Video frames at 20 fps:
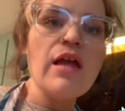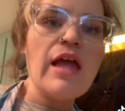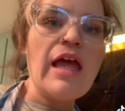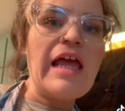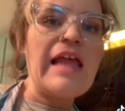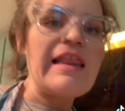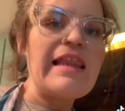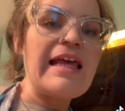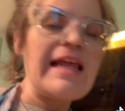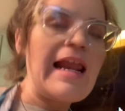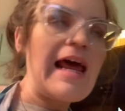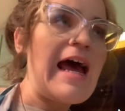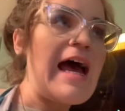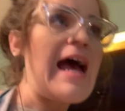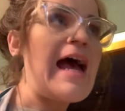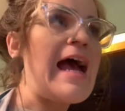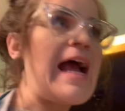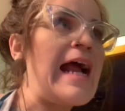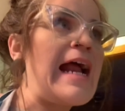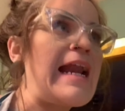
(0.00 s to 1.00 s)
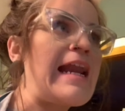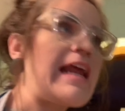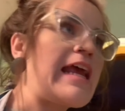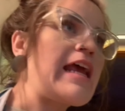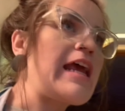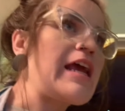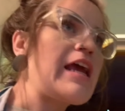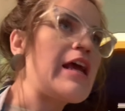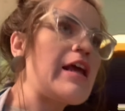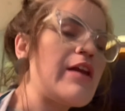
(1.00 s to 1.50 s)
And then I
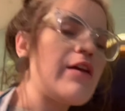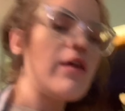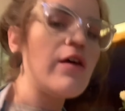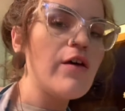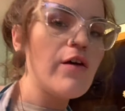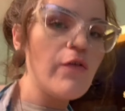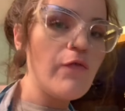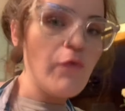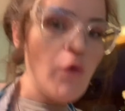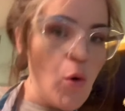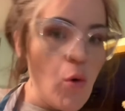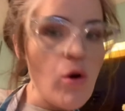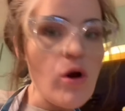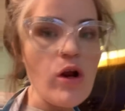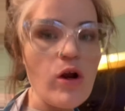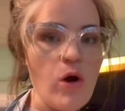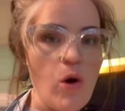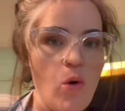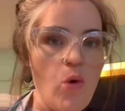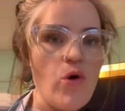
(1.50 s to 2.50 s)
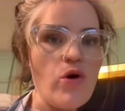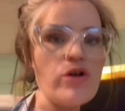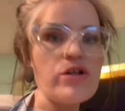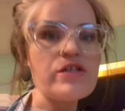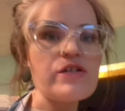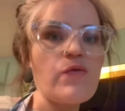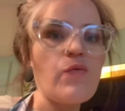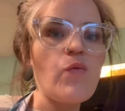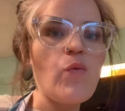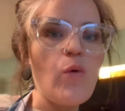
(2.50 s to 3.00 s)
added 4
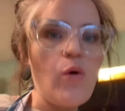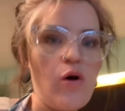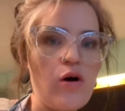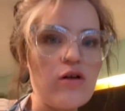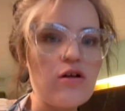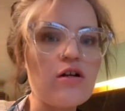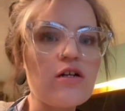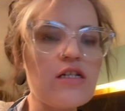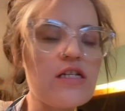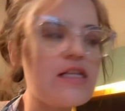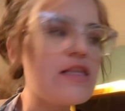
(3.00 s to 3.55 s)
quarts of water to